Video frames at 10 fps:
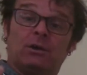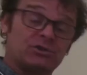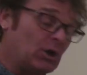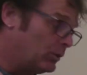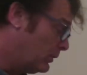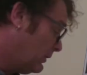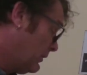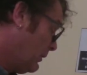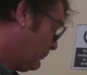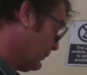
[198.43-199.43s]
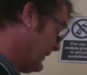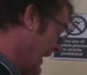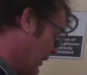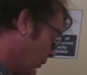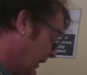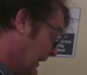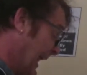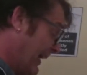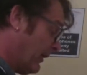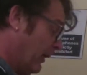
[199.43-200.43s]
So, but now
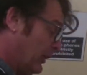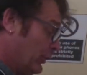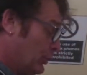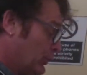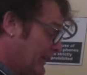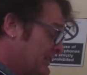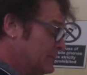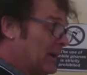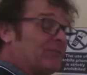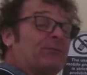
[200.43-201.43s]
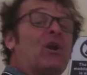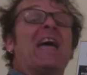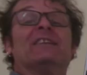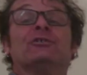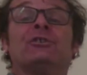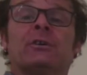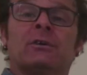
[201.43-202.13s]
Claire, who is my friend,